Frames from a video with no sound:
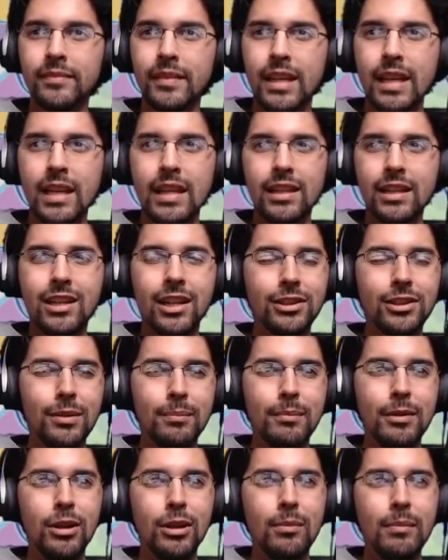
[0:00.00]
kind of cut the
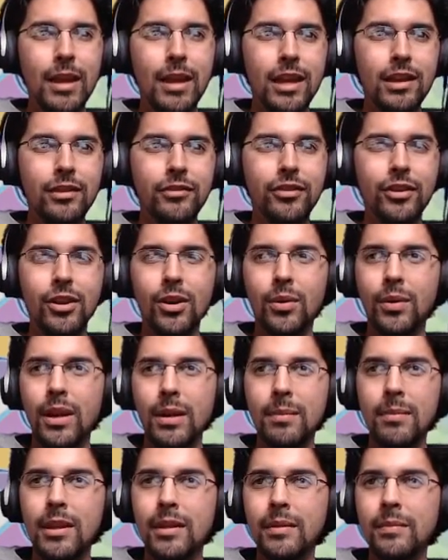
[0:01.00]
middleman, if you know what
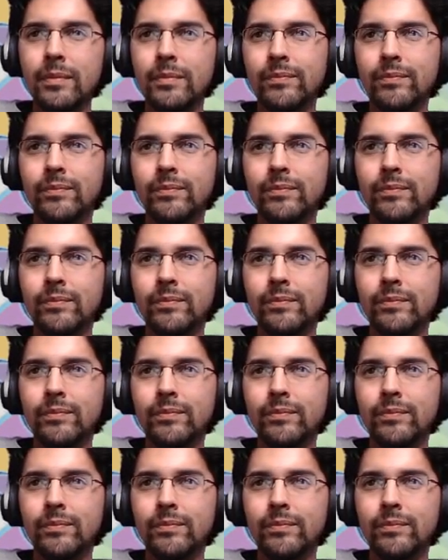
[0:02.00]
I mean.